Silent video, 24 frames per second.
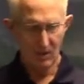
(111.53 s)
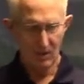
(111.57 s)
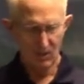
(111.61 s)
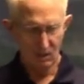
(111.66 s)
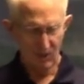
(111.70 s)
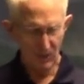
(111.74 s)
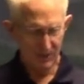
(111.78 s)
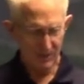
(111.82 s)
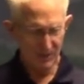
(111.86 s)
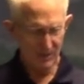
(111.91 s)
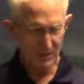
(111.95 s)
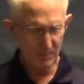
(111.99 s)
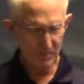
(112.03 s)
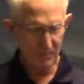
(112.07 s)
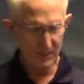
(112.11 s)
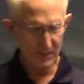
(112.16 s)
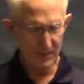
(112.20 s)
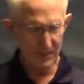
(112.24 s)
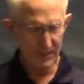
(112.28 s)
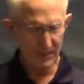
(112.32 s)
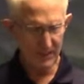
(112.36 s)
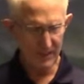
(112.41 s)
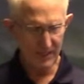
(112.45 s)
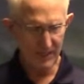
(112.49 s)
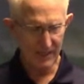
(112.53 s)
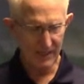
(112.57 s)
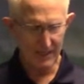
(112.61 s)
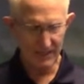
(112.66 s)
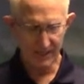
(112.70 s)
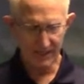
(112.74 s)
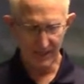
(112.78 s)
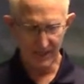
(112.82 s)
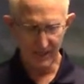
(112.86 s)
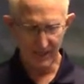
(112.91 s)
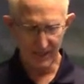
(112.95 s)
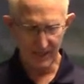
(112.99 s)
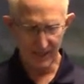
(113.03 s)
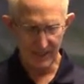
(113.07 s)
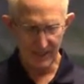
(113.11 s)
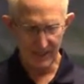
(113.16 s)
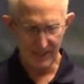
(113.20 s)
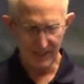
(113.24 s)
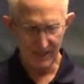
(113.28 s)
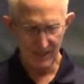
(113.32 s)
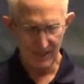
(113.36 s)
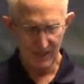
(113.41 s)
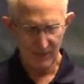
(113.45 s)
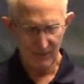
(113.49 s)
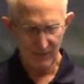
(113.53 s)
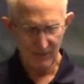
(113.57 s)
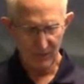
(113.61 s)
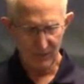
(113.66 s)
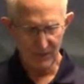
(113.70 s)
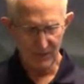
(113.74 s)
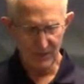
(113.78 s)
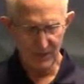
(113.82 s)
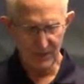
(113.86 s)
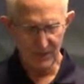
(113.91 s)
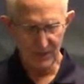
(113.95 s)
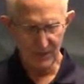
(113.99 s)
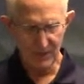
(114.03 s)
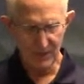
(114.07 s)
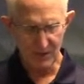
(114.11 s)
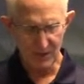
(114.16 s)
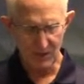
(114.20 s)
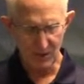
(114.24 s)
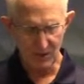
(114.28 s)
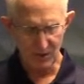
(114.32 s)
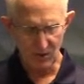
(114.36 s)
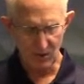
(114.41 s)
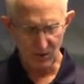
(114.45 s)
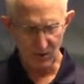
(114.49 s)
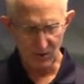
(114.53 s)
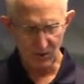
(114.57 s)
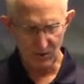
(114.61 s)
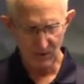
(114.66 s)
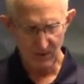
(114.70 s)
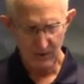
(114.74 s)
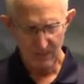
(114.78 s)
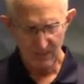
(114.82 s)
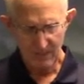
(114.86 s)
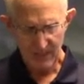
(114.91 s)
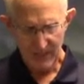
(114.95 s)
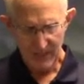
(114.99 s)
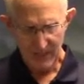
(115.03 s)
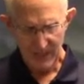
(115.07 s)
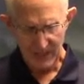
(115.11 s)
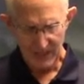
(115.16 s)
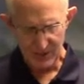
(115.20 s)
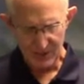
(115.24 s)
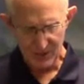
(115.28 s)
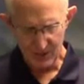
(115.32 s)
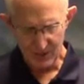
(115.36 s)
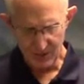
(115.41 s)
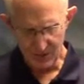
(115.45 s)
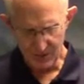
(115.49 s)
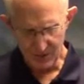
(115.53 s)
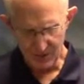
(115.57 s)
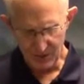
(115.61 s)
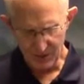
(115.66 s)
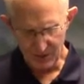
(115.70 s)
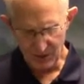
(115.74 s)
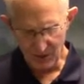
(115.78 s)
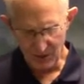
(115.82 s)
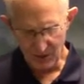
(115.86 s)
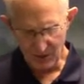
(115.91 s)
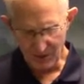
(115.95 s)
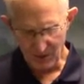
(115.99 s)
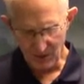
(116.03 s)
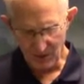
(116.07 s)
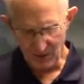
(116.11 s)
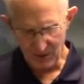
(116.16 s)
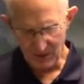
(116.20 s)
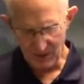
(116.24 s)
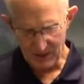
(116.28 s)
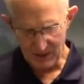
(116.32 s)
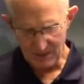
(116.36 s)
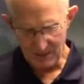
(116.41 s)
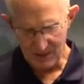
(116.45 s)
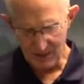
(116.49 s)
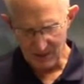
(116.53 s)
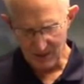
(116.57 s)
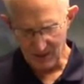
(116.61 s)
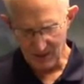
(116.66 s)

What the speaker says: What this putter does is, for distance control, as soon as the golf ball comes in